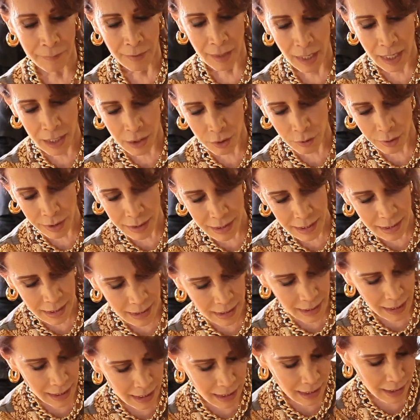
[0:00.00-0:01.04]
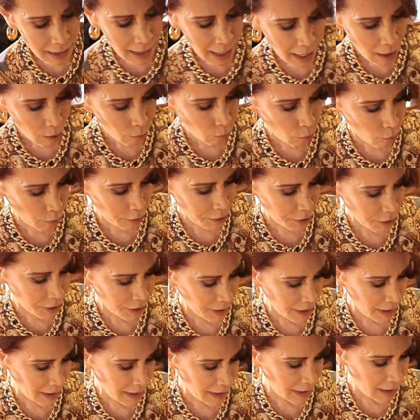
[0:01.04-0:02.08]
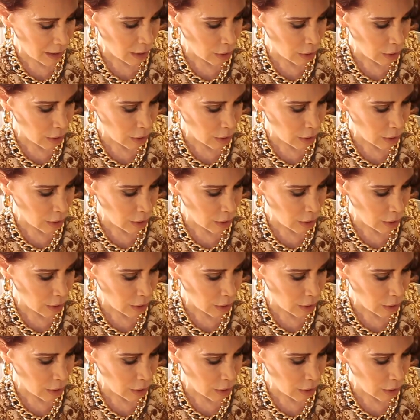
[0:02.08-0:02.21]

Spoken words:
and you can see how gorgeous it is.